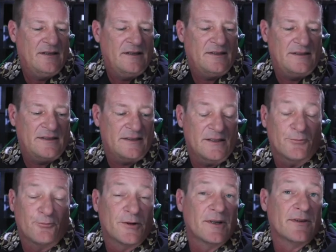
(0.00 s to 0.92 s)
Uh, he's
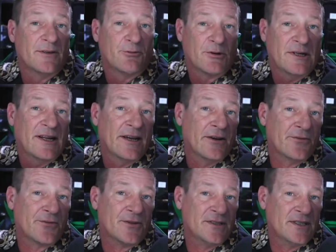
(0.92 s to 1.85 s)
really
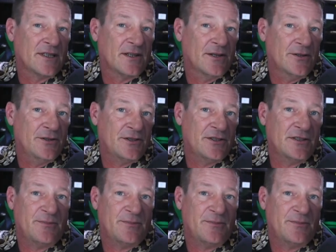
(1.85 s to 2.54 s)
renowned for his enclosures